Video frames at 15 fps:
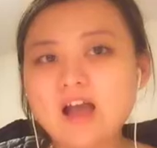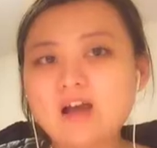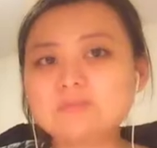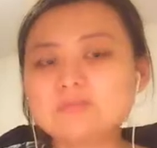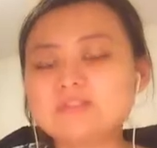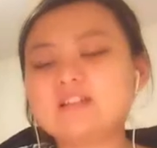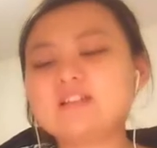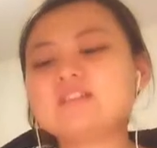
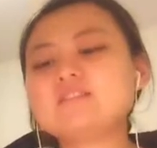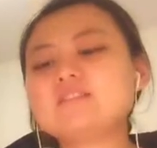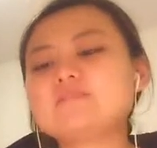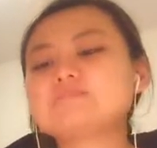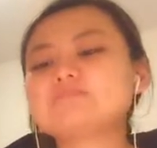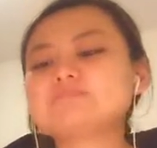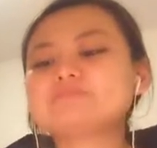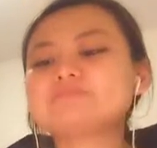upset.
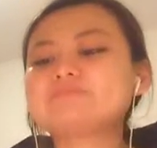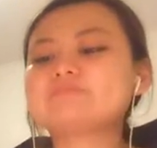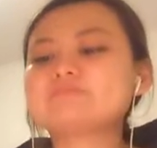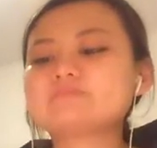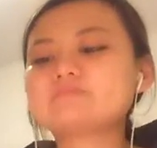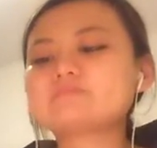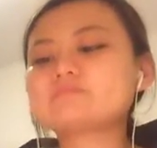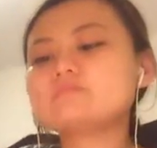
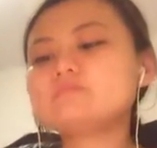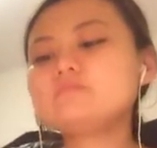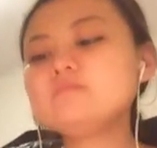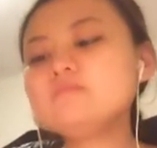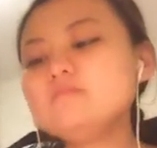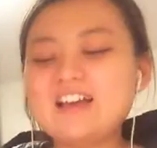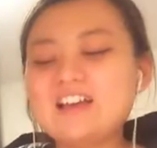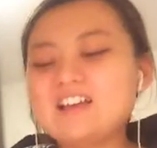
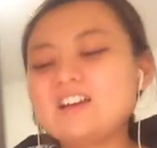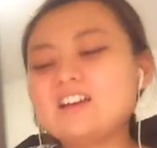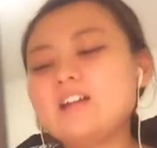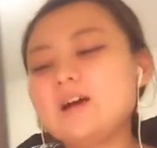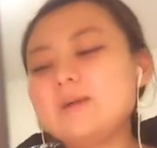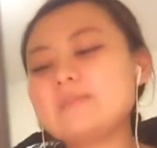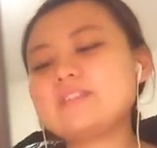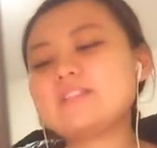I got
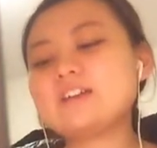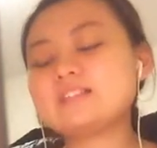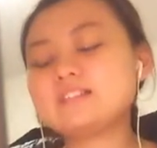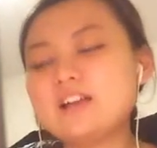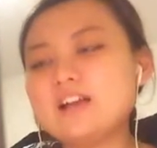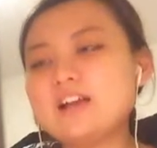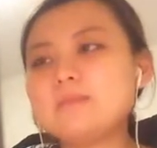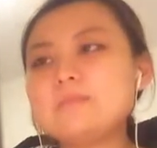up at that
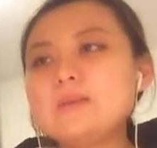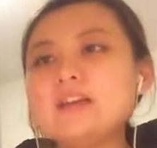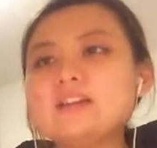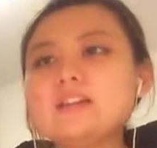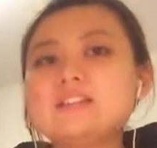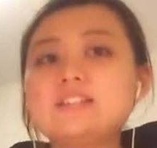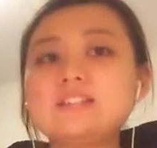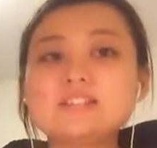time
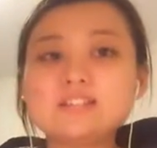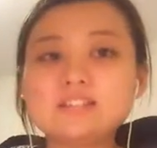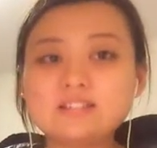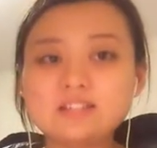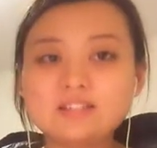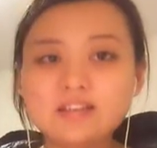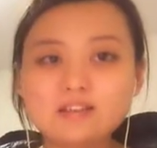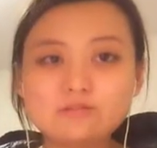and I
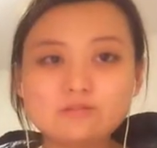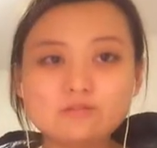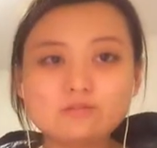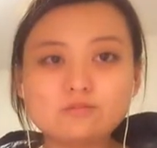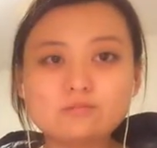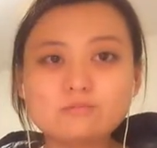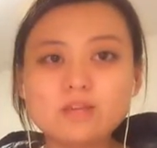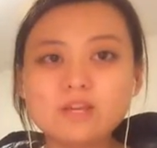didn't get
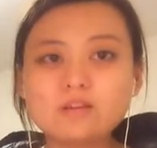to